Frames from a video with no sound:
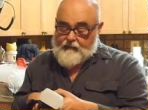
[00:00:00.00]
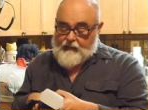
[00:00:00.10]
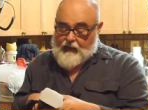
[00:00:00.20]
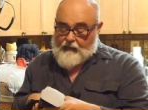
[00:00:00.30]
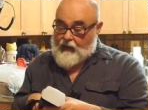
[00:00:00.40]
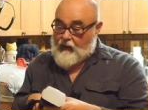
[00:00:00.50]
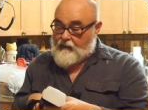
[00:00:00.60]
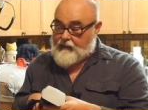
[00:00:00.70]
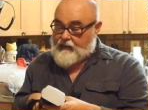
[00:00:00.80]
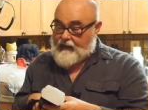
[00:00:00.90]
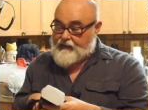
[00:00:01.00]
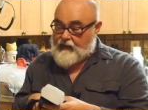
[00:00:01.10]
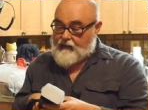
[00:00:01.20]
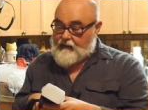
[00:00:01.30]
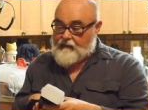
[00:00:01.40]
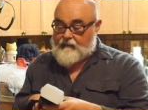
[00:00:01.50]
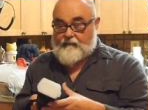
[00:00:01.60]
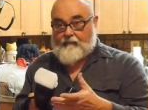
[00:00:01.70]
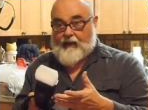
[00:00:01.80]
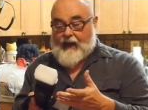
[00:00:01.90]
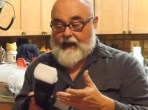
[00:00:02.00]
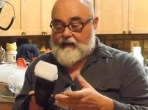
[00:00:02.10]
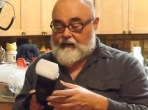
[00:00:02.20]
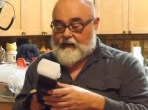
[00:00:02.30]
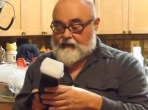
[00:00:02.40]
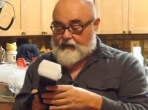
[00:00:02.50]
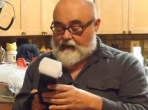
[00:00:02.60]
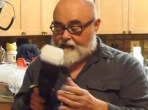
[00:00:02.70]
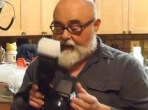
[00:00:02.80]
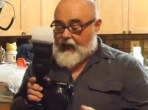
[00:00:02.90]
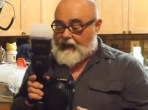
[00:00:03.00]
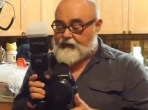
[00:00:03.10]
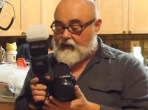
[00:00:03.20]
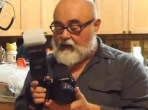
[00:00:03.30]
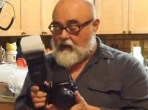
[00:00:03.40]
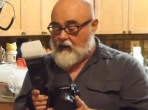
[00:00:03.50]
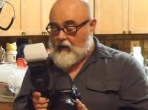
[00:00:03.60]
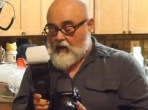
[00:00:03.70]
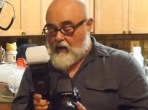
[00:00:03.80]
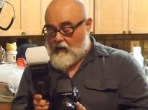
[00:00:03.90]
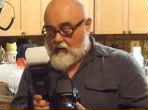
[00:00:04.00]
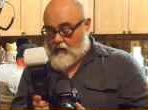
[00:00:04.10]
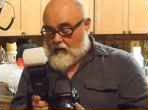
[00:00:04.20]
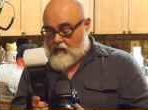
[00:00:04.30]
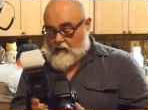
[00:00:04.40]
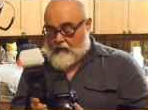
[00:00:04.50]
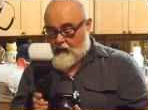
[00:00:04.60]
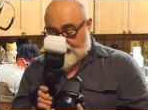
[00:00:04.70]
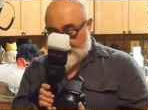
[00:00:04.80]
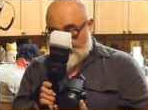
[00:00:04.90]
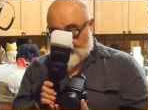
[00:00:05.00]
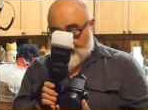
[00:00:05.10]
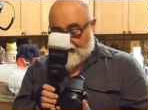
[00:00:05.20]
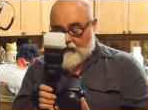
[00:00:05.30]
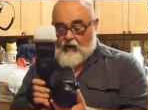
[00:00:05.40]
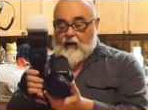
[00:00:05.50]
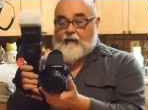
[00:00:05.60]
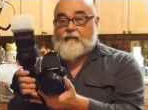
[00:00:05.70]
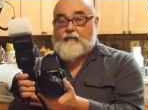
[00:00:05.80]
There we go. We'll test it. Bang. You can see it flash. I'll turn the camera on.